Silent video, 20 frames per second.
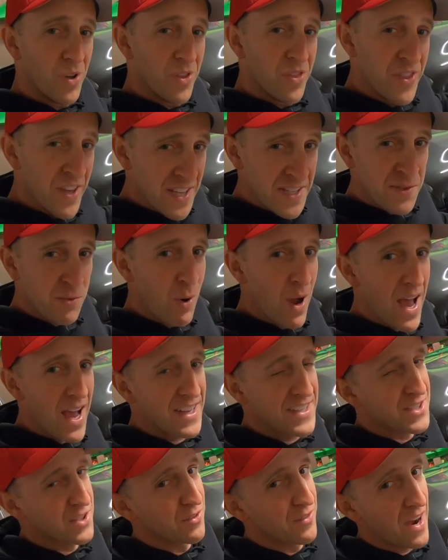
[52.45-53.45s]
this
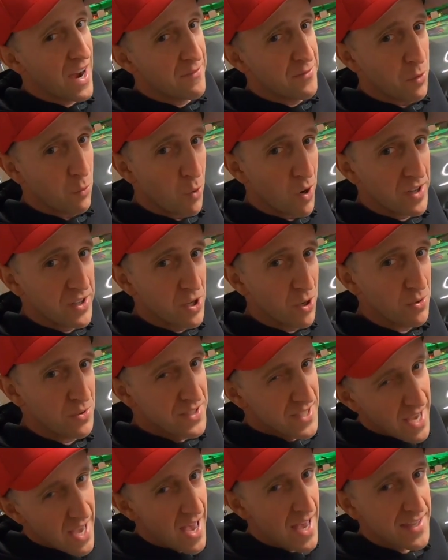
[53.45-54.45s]
wax survive the one coat
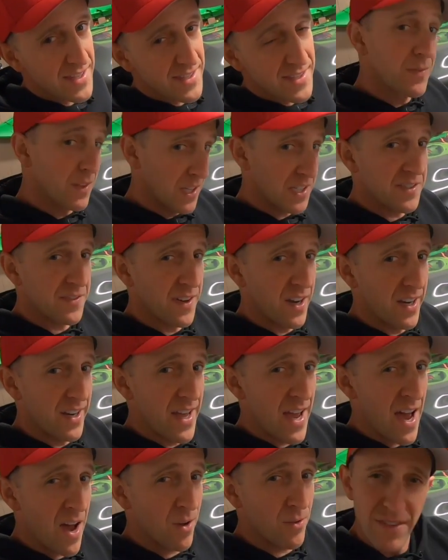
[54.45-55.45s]
test? Let's find
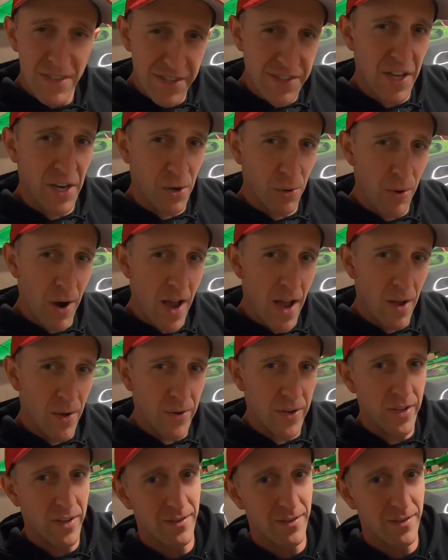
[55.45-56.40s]
out. Stick around.